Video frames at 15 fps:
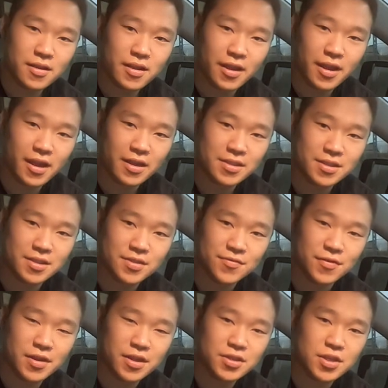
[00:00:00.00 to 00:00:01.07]
Hey guys, it's
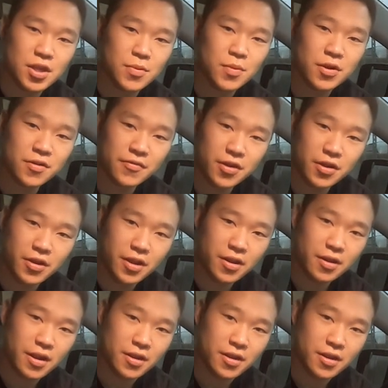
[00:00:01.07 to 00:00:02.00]
Phoenix Automotive here again,